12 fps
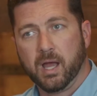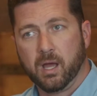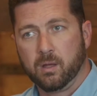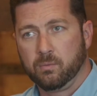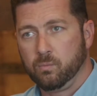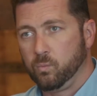
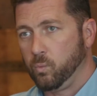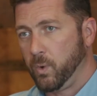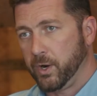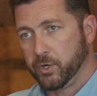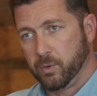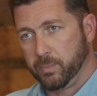on
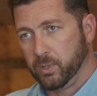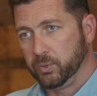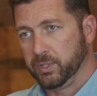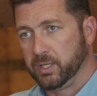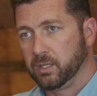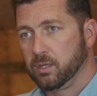where you're
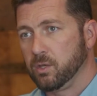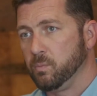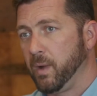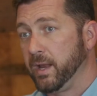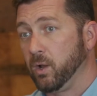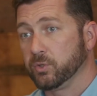building, you
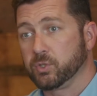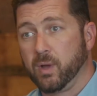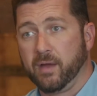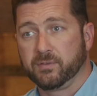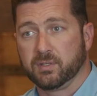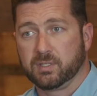might also
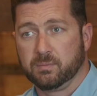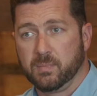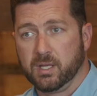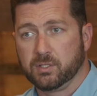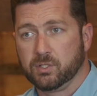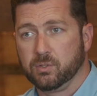have to
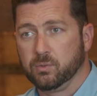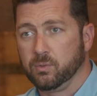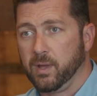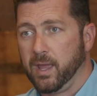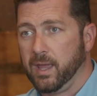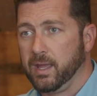submit
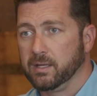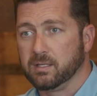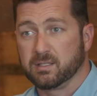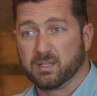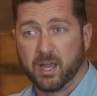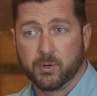to a
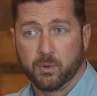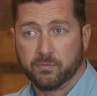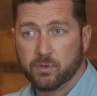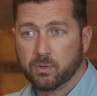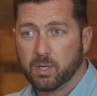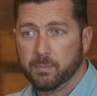design
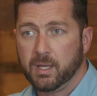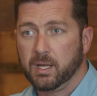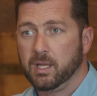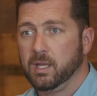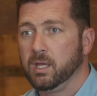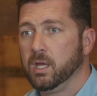review
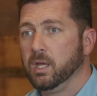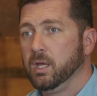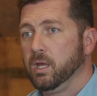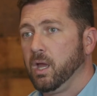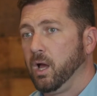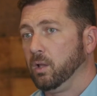committee
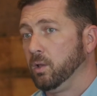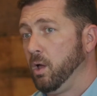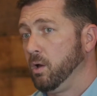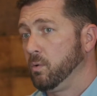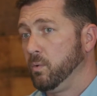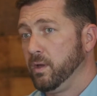
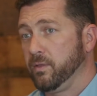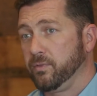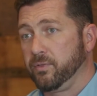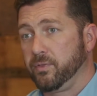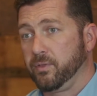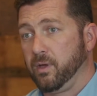along
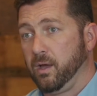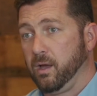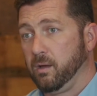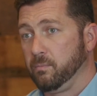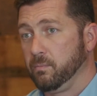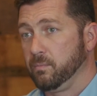with
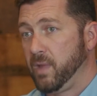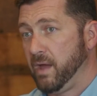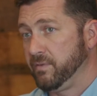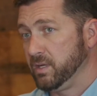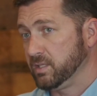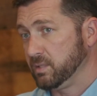
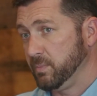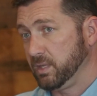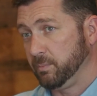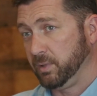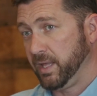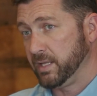having to submit
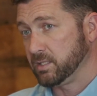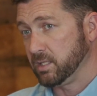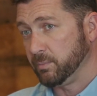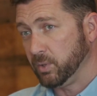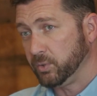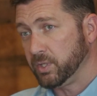the plans to
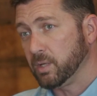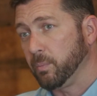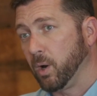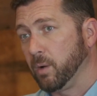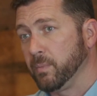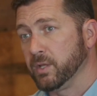the building
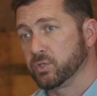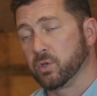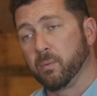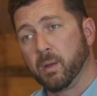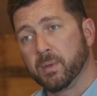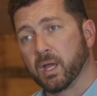department. So
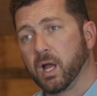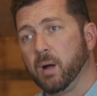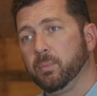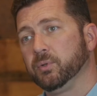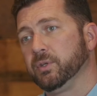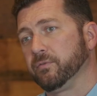there might be a
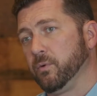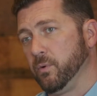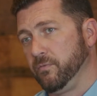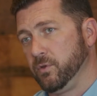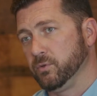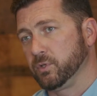couple different
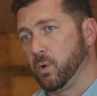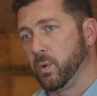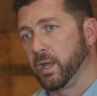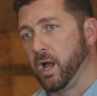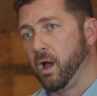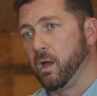reviews
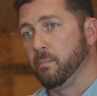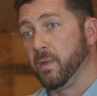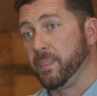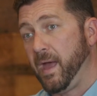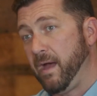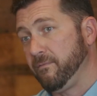going on,
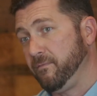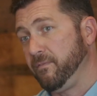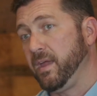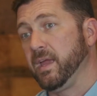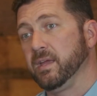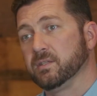but that
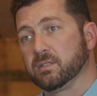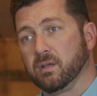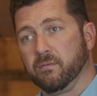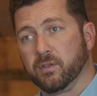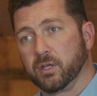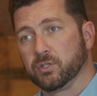phase
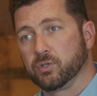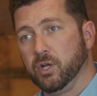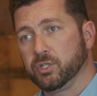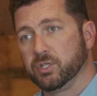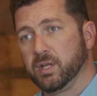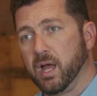of the
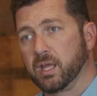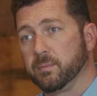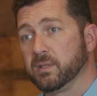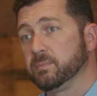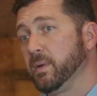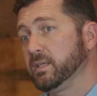construction
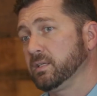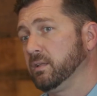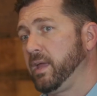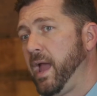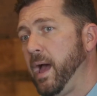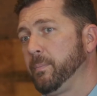documents
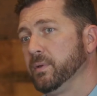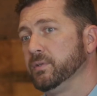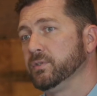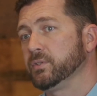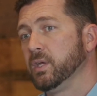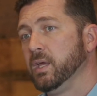basically
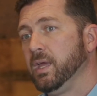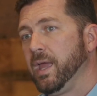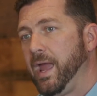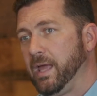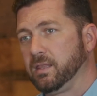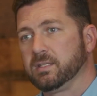happens
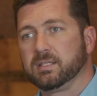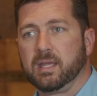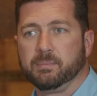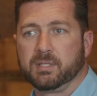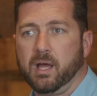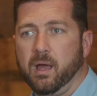at the
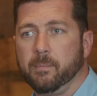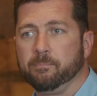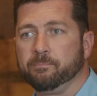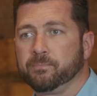same time.